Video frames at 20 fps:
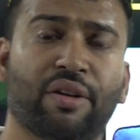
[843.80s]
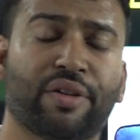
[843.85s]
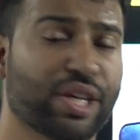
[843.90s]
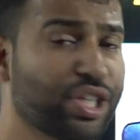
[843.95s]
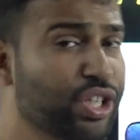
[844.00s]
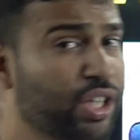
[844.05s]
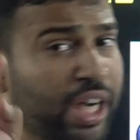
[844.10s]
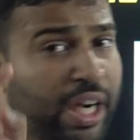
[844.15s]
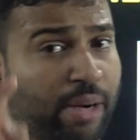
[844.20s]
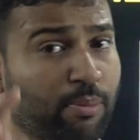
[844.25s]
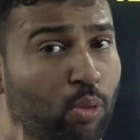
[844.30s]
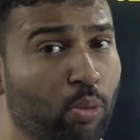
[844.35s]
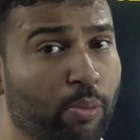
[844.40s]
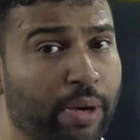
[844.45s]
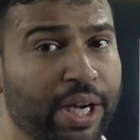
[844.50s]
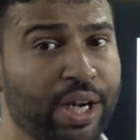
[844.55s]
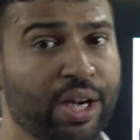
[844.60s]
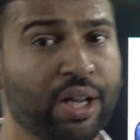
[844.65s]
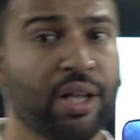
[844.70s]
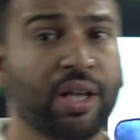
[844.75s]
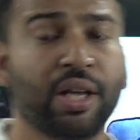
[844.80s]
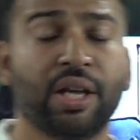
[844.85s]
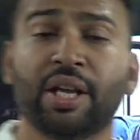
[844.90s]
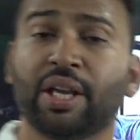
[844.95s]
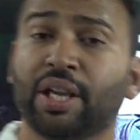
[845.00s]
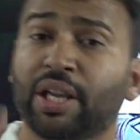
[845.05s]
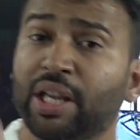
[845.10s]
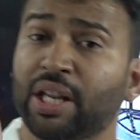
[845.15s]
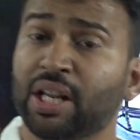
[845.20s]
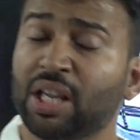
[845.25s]
reaction and movement.
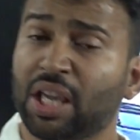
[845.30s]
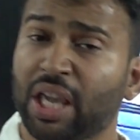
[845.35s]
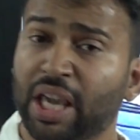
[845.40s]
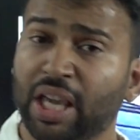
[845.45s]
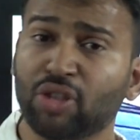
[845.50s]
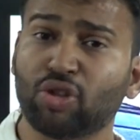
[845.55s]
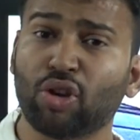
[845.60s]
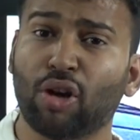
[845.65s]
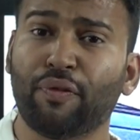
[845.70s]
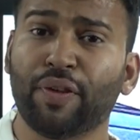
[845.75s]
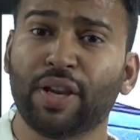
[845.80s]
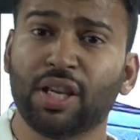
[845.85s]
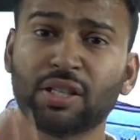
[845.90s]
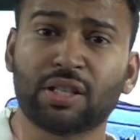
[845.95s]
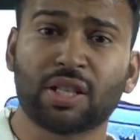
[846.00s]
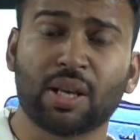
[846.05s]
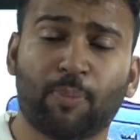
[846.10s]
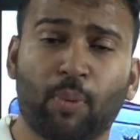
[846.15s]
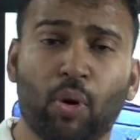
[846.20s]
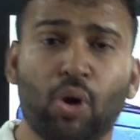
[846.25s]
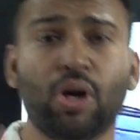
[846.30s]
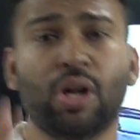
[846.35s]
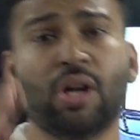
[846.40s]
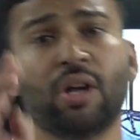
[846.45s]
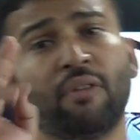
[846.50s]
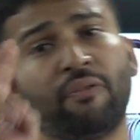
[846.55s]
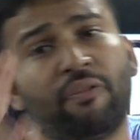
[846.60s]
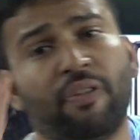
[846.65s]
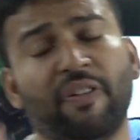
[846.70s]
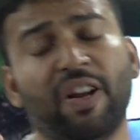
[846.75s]
In case of hinge
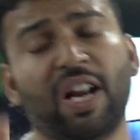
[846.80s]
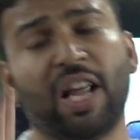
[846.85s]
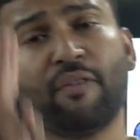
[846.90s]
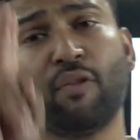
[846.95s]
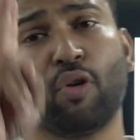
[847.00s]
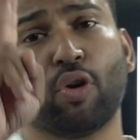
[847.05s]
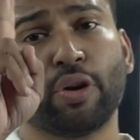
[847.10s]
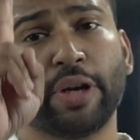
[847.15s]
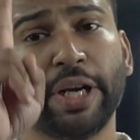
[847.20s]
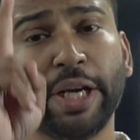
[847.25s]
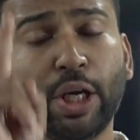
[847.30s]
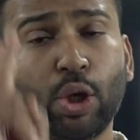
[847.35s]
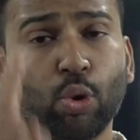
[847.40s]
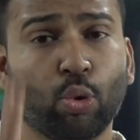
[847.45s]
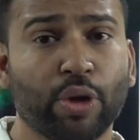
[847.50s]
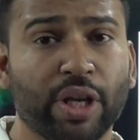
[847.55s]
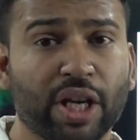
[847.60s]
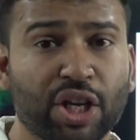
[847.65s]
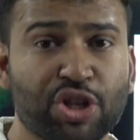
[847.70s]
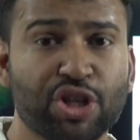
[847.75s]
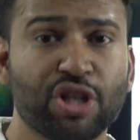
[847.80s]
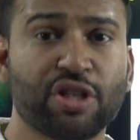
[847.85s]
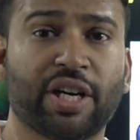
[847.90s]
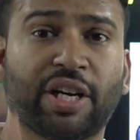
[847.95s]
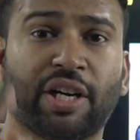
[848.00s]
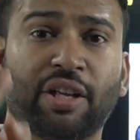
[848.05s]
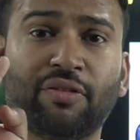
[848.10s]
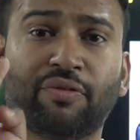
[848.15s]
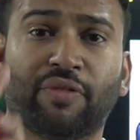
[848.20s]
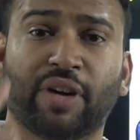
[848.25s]
support, we will have only two reactions,
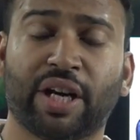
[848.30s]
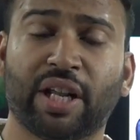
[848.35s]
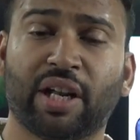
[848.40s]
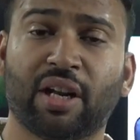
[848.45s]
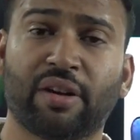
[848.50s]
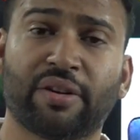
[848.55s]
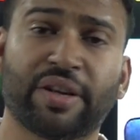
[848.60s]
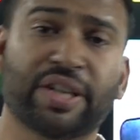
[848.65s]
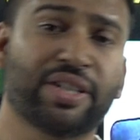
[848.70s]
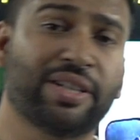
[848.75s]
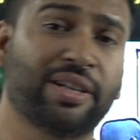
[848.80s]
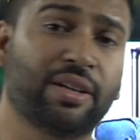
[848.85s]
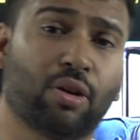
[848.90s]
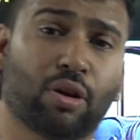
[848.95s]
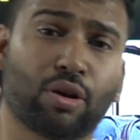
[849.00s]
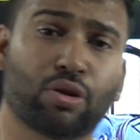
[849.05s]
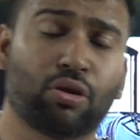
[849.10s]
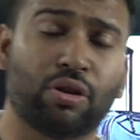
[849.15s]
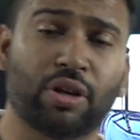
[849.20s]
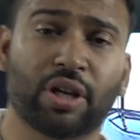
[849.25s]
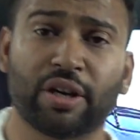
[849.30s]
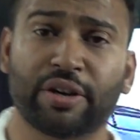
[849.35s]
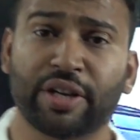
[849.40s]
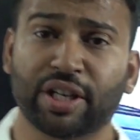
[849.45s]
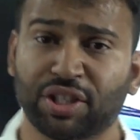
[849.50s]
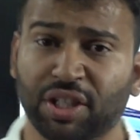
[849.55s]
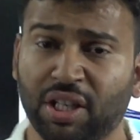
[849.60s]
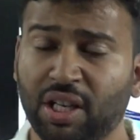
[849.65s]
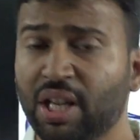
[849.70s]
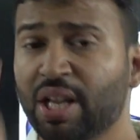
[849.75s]
that is vertical reaction and horizontal
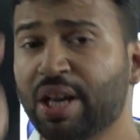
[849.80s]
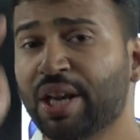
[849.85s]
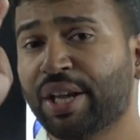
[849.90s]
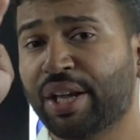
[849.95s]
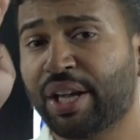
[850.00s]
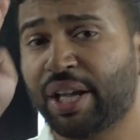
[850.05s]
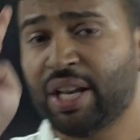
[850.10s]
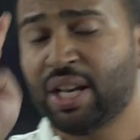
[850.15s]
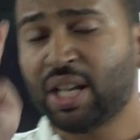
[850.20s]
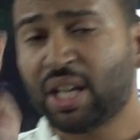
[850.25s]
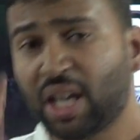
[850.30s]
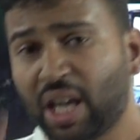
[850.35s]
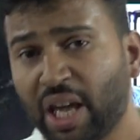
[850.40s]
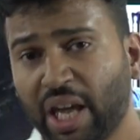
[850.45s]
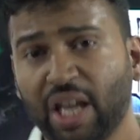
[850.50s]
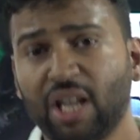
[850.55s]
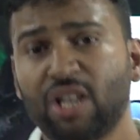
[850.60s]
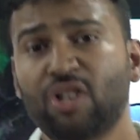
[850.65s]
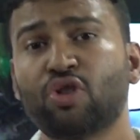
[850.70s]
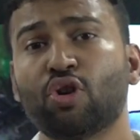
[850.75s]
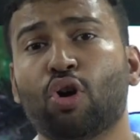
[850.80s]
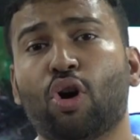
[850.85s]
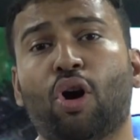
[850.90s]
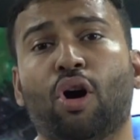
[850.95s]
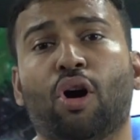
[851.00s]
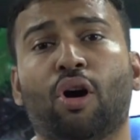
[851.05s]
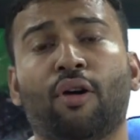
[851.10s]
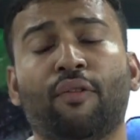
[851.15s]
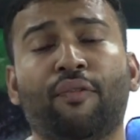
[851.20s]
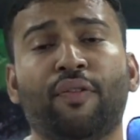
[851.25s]
reaction. In case
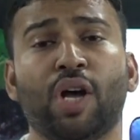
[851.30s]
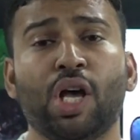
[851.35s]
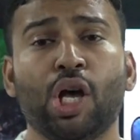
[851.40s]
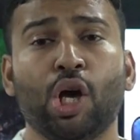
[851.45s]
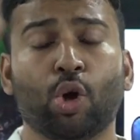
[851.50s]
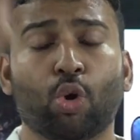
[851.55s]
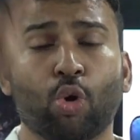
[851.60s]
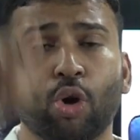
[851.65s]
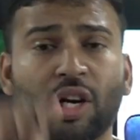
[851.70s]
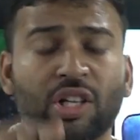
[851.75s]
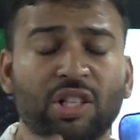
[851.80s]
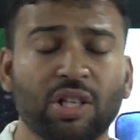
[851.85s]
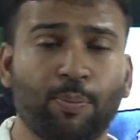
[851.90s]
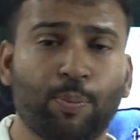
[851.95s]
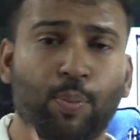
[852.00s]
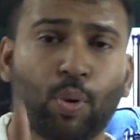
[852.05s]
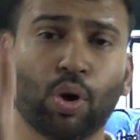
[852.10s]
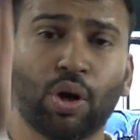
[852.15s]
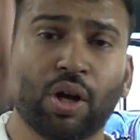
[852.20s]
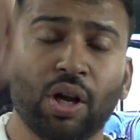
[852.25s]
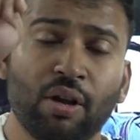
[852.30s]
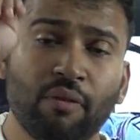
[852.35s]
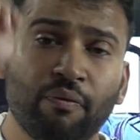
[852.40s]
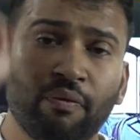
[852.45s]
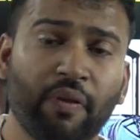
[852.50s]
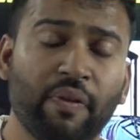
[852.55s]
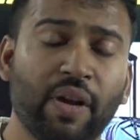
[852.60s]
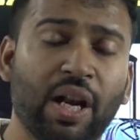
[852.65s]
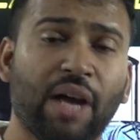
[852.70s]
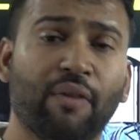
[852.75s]
of roller support,
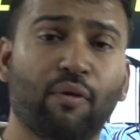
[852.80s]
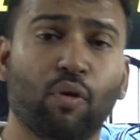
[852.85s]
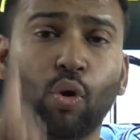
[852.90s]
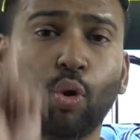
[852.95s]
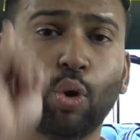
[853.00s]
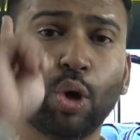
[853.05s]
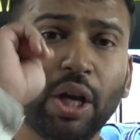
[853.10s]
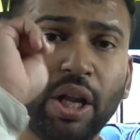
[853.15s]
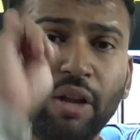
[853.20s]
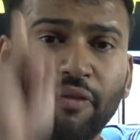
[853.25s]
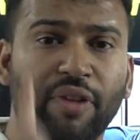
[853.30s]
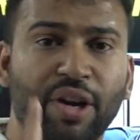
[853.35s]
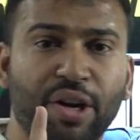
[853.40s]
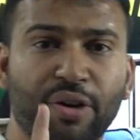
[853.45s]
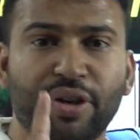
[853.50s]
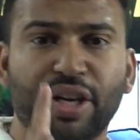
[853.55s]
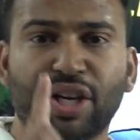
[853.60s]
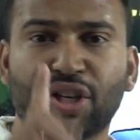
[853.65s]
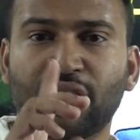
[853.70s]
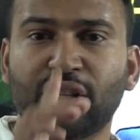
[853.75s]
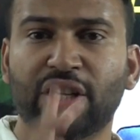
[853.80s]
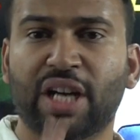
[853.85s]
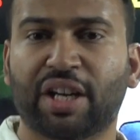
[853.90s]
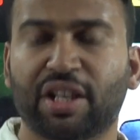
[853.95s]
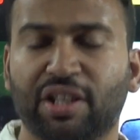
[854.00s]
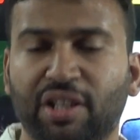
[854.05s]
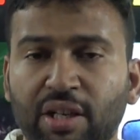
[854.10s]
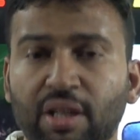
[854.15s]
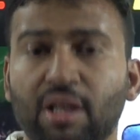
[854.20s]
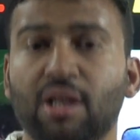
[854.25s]
we will have only one reaction, that
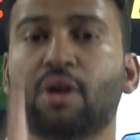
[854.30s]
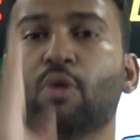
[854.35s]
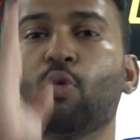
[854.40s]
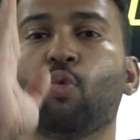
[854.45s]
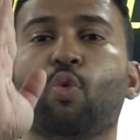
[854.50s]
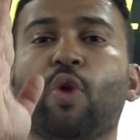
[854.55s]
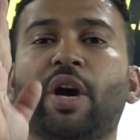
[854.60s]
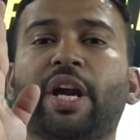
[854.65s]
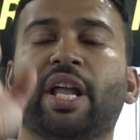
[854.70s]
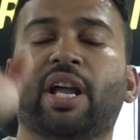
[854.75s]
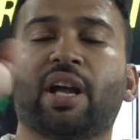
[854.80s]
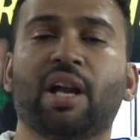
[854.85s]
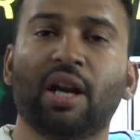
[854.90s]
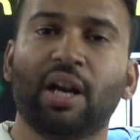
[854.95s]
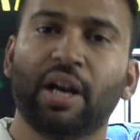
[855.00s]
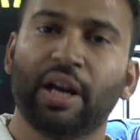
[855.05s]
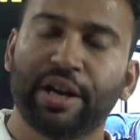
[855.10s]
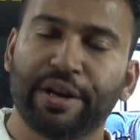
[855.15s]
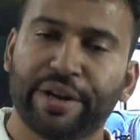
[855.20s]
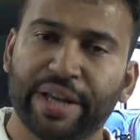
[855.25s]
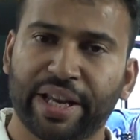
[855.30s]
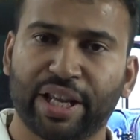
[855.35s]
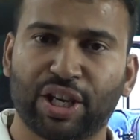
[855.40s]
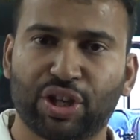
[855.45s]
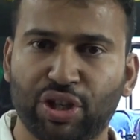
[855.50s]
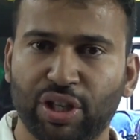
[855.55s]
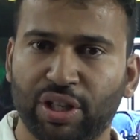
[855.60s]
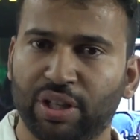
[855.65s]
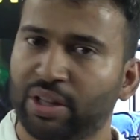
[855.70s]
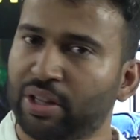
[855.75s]
is in vertical
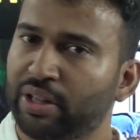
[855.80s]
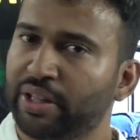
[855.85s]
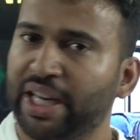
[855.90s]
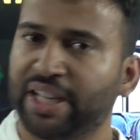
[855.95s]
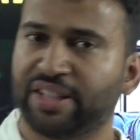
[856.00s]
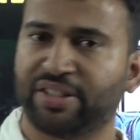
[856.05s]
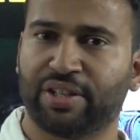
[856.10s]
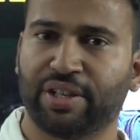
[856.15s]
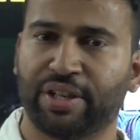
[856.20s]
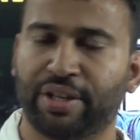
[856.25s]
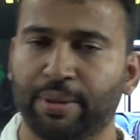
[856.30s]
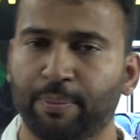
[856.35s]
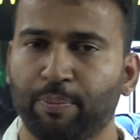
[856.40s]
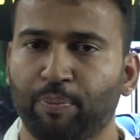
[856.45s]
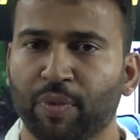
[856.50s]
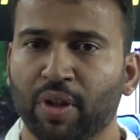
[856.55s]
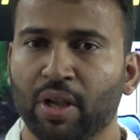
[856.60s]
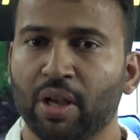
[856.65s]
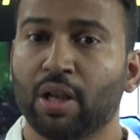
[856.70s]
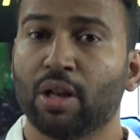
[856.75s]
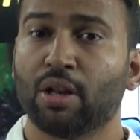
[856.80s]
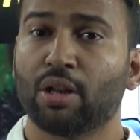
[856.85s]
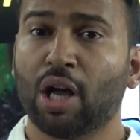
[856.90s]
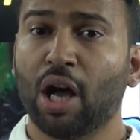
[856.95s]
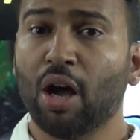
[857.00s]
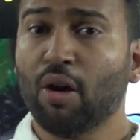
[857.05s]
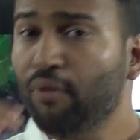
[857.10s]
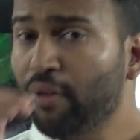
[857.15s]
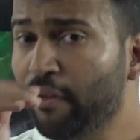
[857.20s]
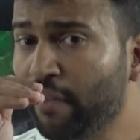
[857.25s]
direction. That's it.
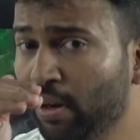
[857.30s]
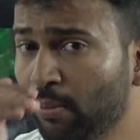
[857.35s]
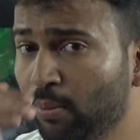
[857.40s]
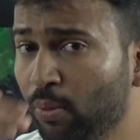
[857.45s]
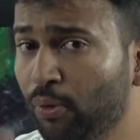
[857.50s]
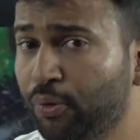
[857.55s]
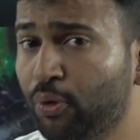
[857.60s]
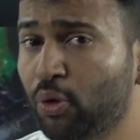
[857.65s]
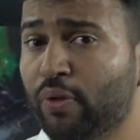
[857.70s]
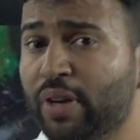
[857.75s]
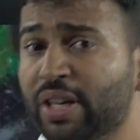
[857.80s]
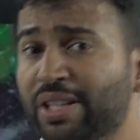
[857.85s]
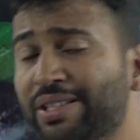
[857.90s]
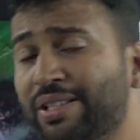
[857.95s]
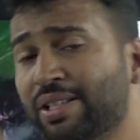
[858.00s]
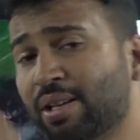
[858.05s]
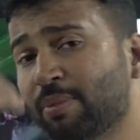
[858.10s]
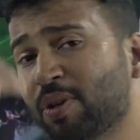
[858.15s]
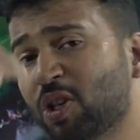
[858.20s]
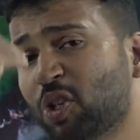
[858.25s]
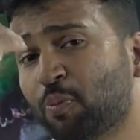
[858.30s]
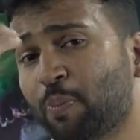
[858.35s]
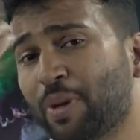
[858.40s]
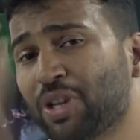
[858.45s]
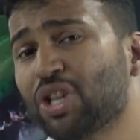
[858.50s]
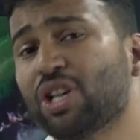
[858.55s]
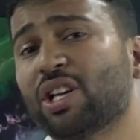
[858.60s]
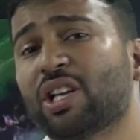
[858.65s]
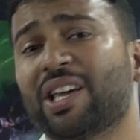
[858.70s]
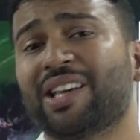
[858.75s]
Now we will move towards some
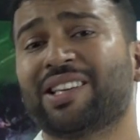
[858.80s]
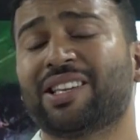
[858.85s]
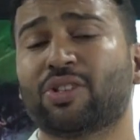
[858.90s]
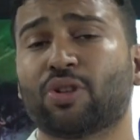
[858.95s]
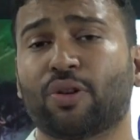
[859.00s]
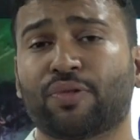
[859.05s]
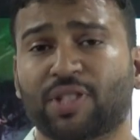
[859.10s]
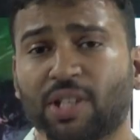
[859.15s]
special cases of